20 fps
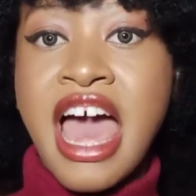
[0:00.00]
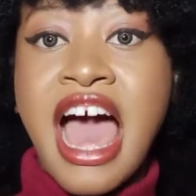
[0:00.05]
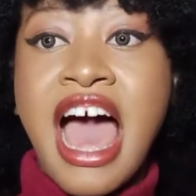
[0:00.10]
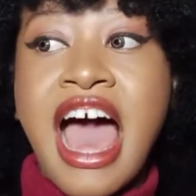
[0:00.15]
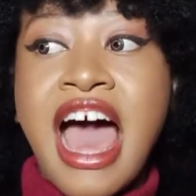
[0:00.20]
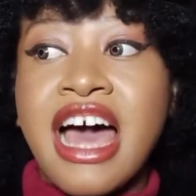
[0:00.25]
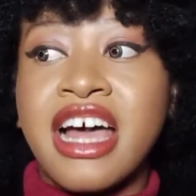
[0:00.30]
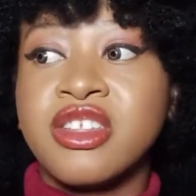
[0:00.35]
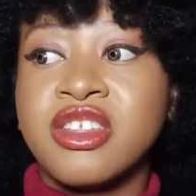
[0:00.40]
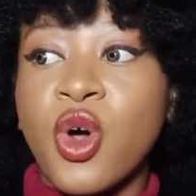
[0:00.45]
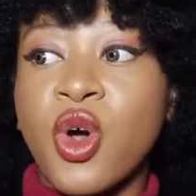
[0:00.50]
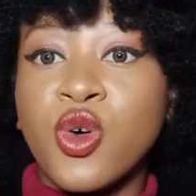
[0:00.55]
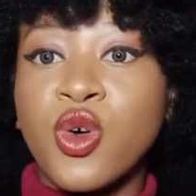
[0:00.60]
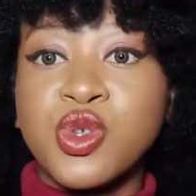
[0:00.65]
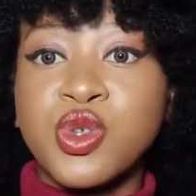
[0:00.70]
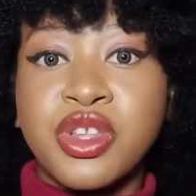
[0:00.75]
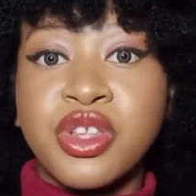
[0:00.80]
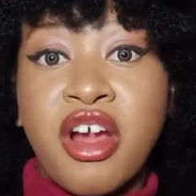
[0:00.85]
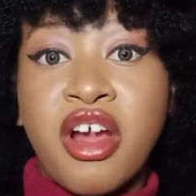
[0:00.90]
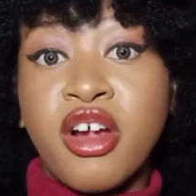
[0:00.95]
And
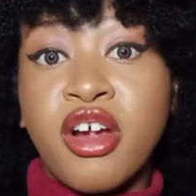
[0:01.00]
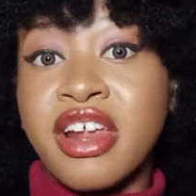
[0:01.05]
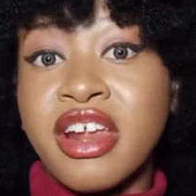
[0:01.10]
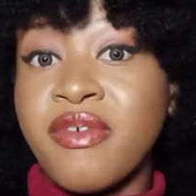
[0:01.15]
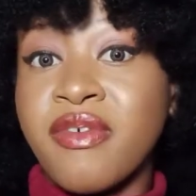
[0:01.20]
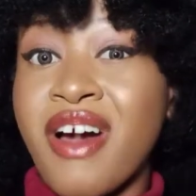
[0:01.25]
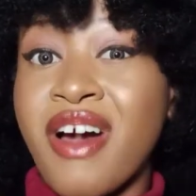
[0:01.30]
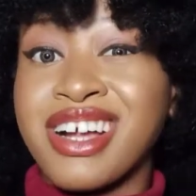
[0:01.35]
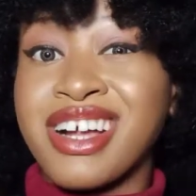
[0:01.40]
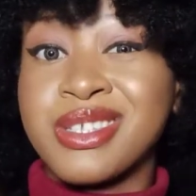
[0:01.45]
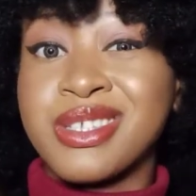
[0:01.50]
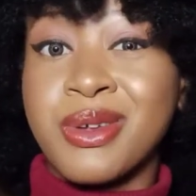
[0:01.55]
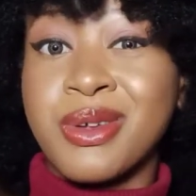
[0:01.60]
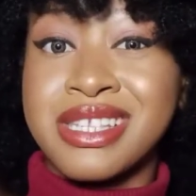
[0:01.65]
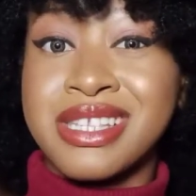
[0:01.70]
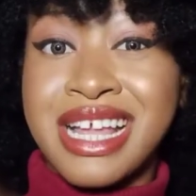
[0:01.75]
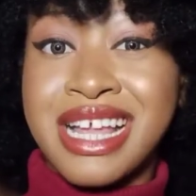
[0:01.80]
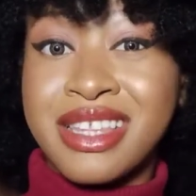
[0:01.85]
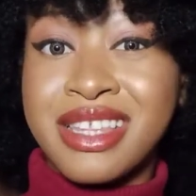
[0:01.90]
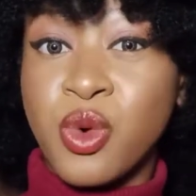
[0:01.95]
also there are other
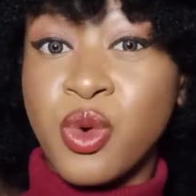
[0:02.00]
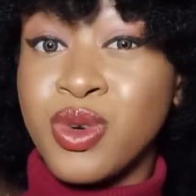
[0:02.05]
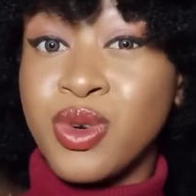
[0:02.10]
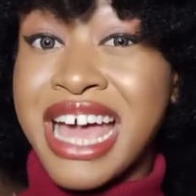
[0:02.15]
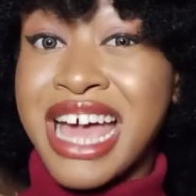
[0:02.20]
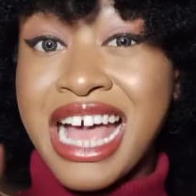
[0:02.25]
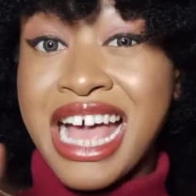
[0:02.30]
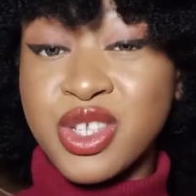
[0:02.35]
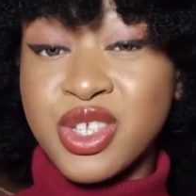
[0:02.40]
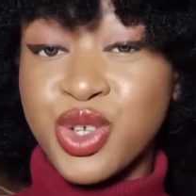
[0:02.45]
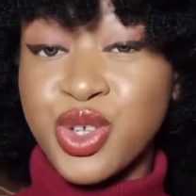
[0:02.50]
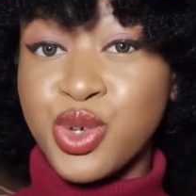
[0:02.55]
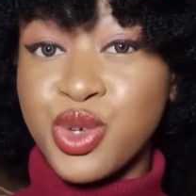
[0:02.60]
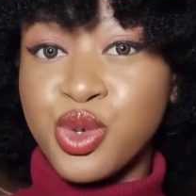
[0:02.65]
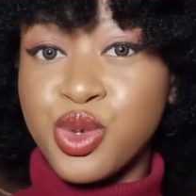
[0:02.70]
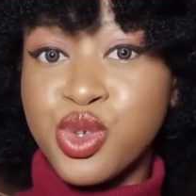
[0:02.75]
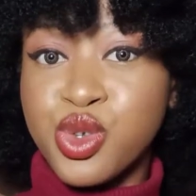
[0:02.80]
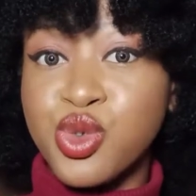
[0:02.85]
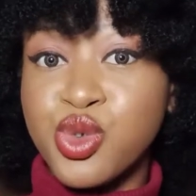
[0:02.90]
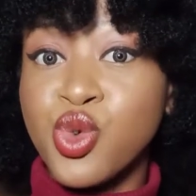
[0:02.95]
factors that they would ask
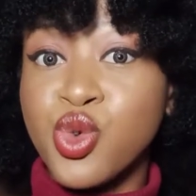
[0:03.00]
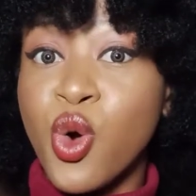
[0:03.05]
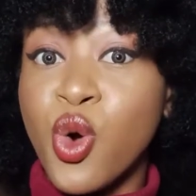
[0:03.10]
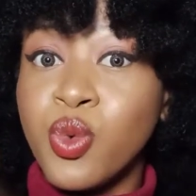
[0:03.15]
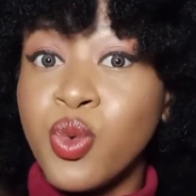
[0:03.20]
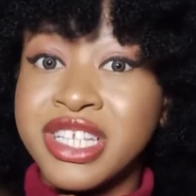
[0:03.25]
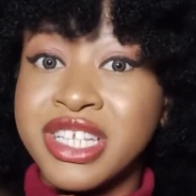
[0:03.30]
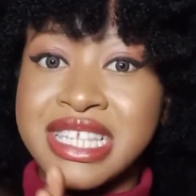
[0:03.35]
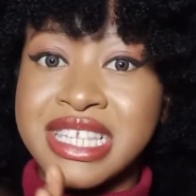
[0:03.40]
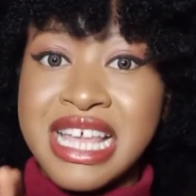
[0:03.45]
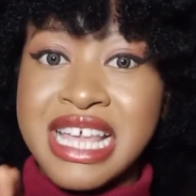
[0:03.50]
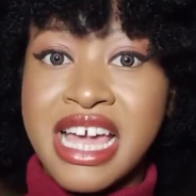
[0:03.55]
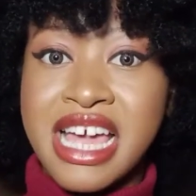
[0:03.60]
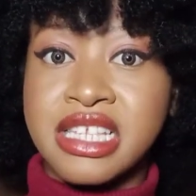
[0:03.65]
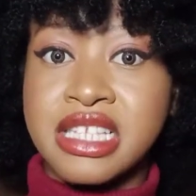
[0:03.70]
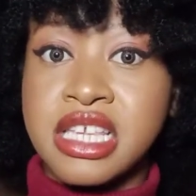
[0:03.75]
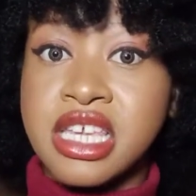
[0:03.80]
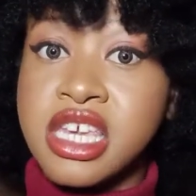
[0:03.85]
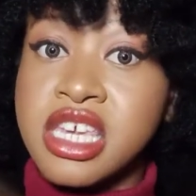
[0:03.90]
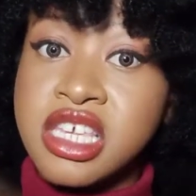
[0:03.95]
you to know which
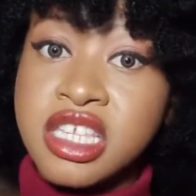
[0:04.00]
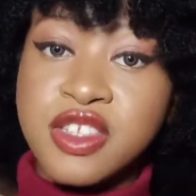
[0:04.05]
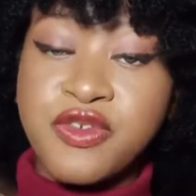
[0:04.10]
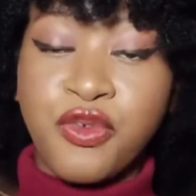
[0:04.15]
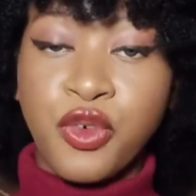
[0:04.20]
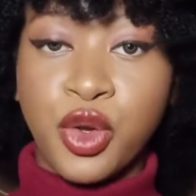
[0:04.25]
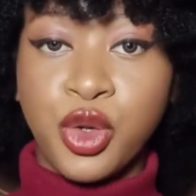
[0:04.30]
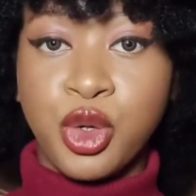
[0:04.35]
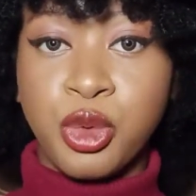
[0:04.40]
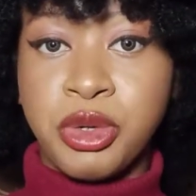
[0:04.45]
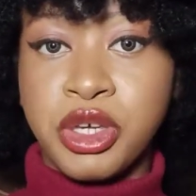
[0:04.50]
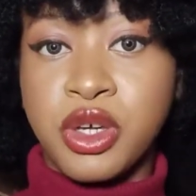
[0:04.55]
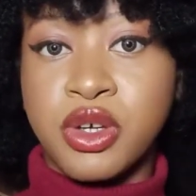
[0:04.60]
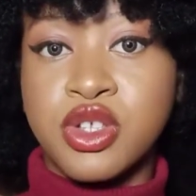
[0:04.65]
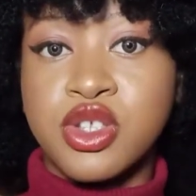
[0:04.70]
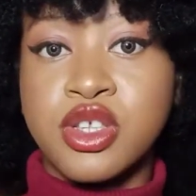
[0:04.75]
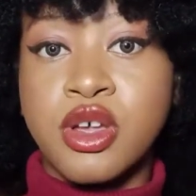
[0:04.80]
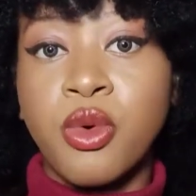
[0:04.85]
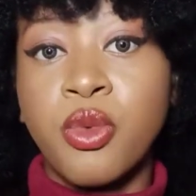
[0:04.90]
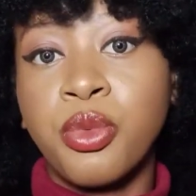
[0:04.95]
size is for you,
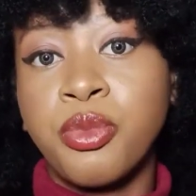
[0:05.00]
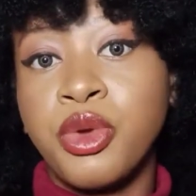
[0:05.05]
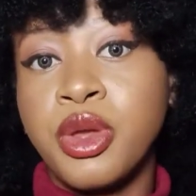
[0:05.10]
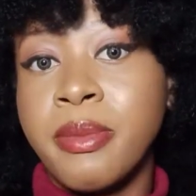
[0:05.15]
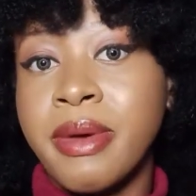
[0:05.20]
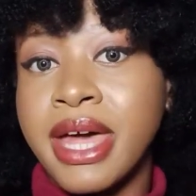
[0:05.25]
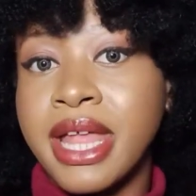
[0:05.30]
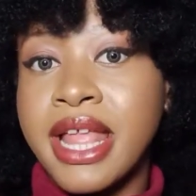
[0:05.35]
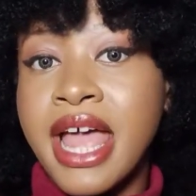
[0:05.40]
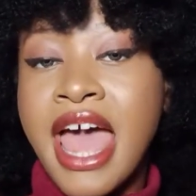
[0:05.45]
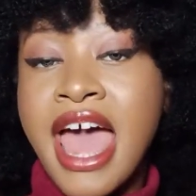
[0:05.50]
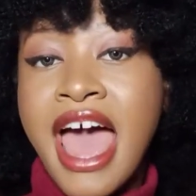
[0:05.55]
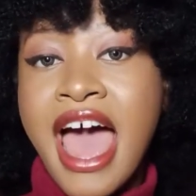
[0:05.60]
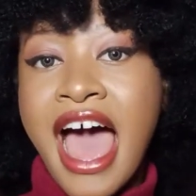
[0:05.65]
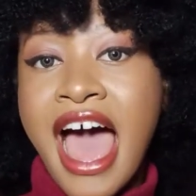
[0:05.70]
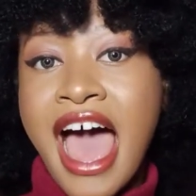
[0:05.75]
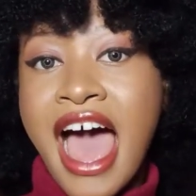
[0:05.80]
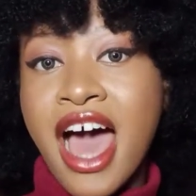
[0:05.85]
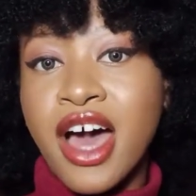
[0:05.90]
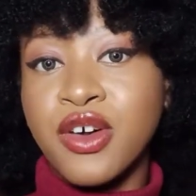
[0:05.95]
because some women
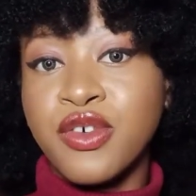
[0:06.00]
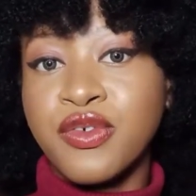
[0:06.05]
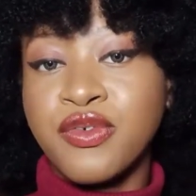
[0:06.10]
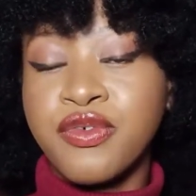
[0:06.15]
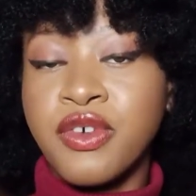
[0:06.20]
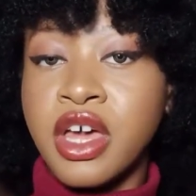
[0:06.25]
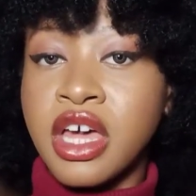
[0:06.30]
have